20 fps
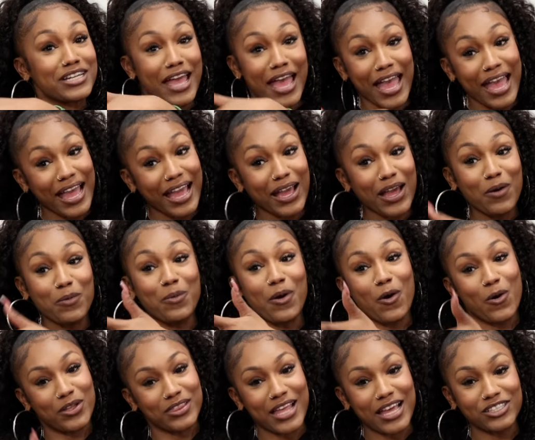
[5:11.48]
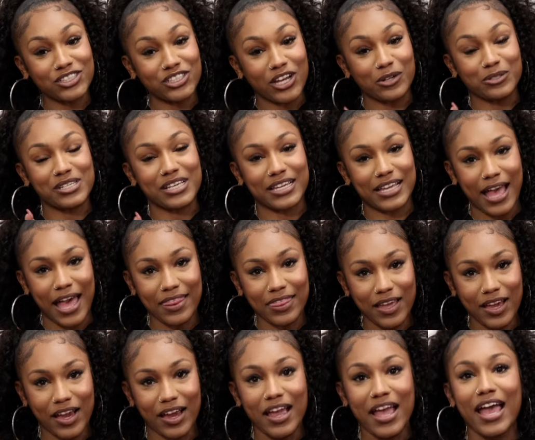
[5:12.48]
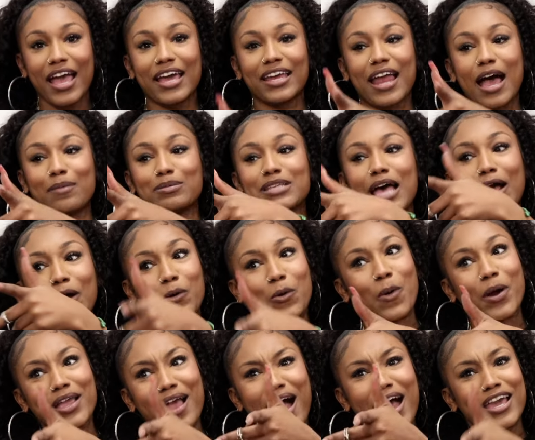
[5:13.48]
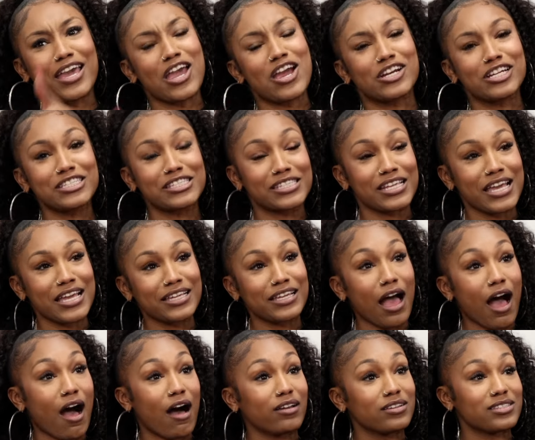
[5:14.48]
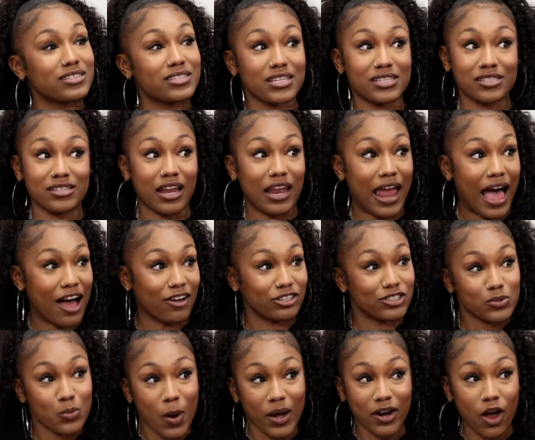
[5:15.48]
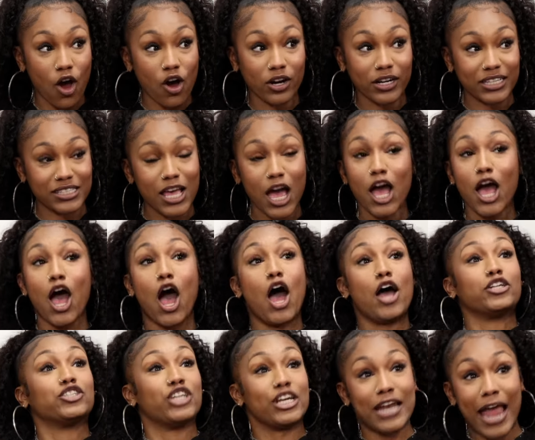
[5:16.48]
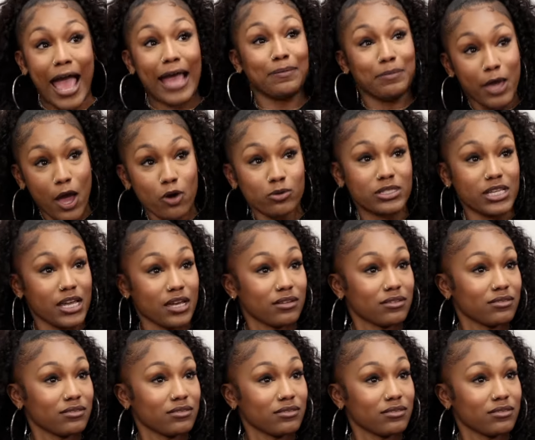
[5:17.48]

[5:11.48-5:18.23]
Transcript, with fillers: Janae were on that show together, and I was like, who are y'all here to see? Y'all, sister, loudest one in the audience, Janae Music.